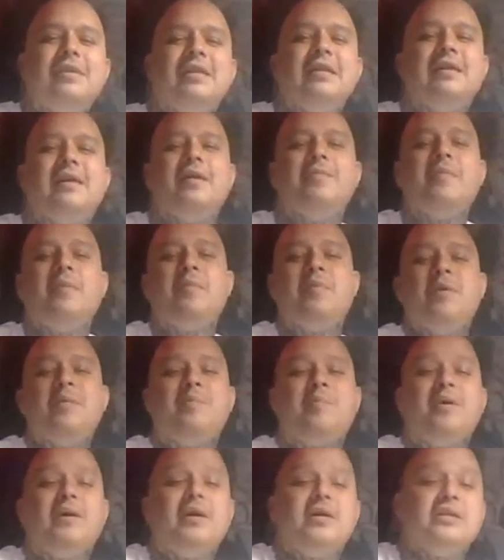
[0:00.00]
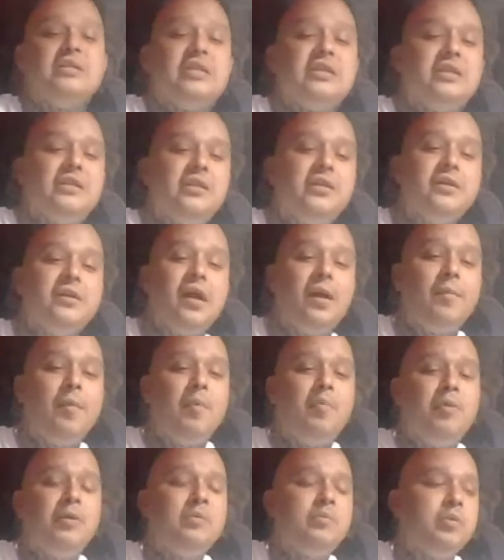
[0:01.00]
Look, I'm gonna put
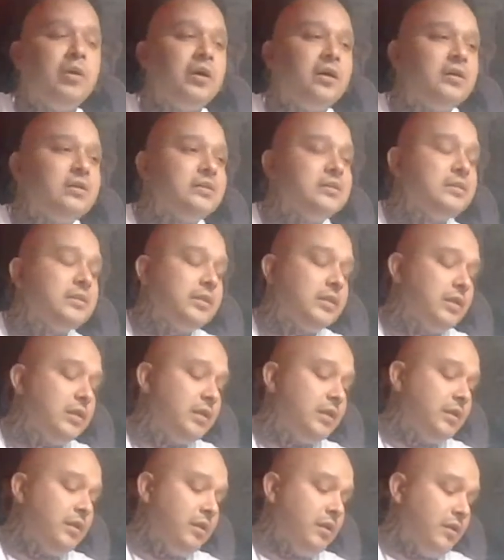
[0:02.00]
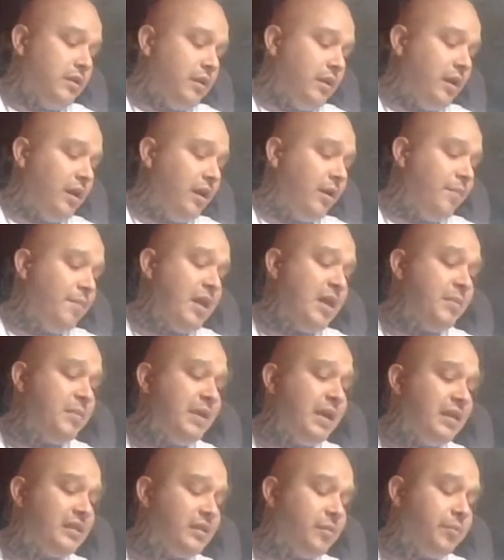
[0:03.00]
pause.
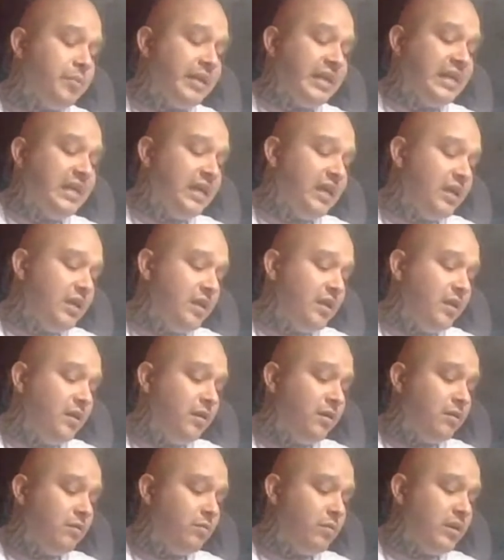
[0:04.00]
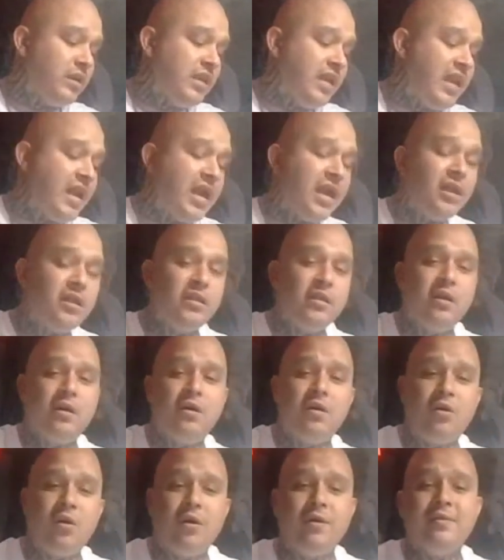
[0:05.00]
Maybe at the beginning when he had
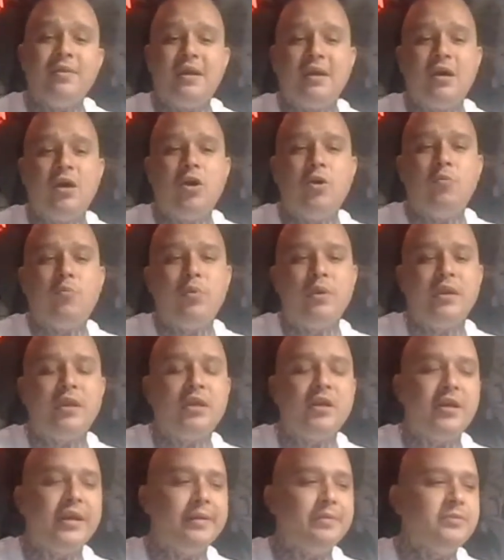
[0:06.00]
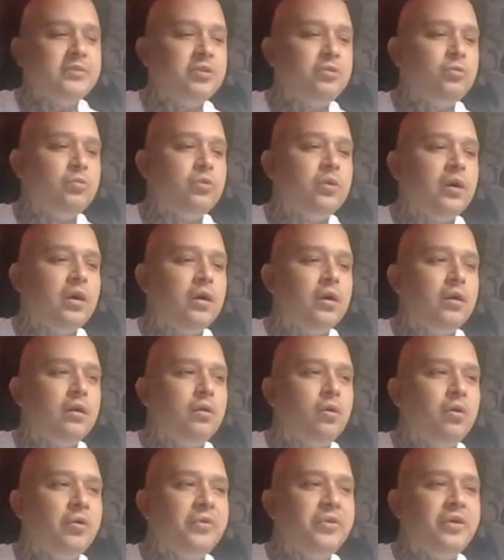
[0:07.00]
all the help when it came to
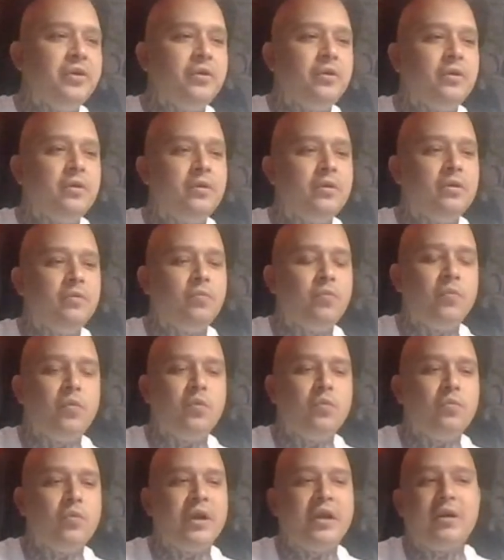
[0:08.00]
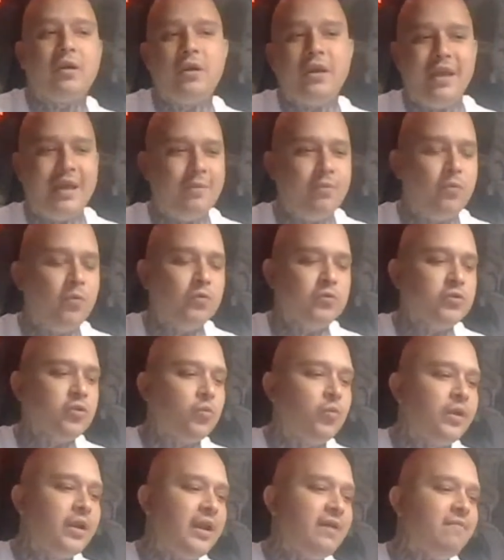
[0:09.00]
other record labels or
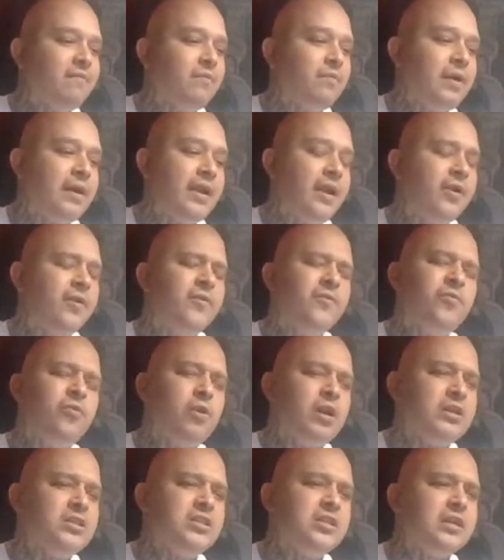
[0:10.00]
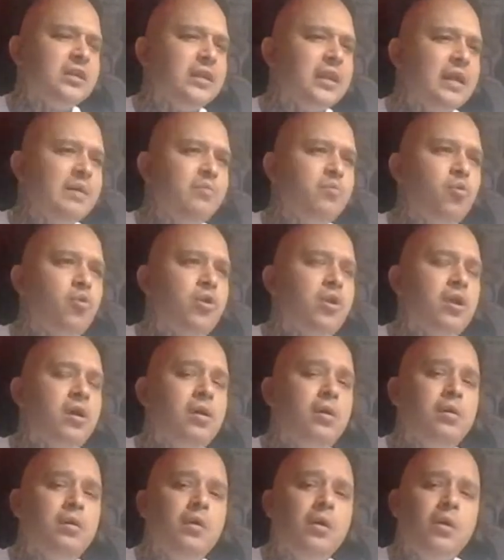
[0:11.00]
whatever, right? I don't know if they're actually a label or
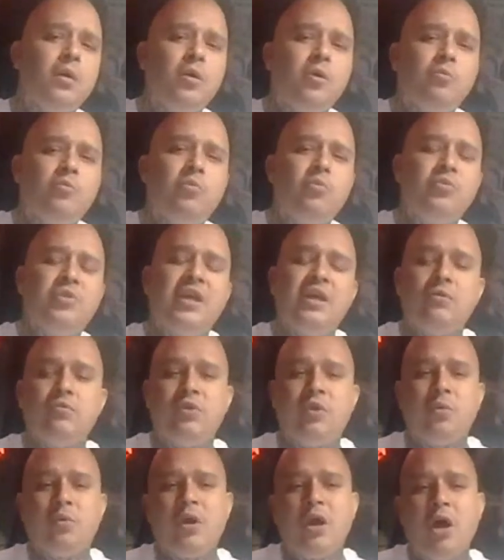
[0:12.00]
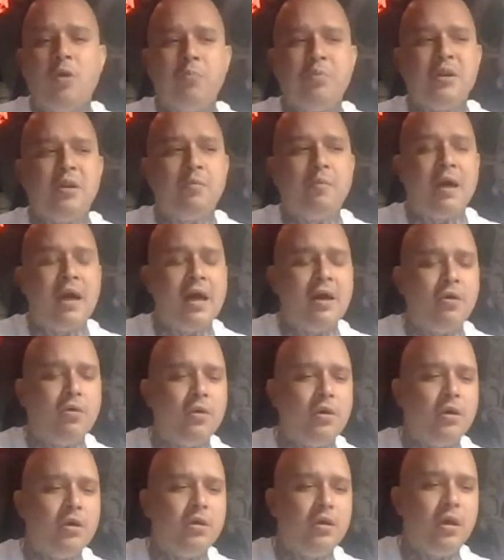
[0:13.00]
not, but when they were helping him
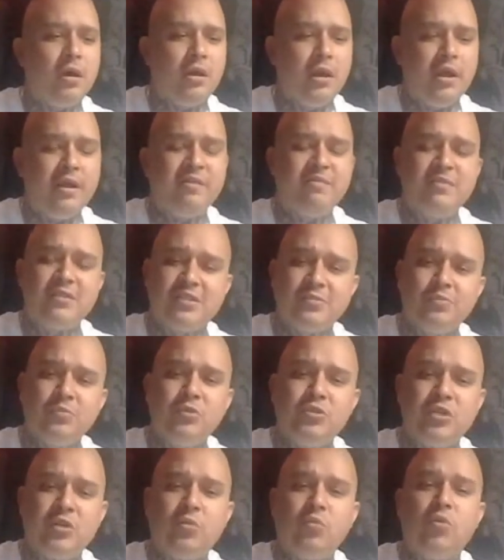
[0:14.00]
out, a lot of his music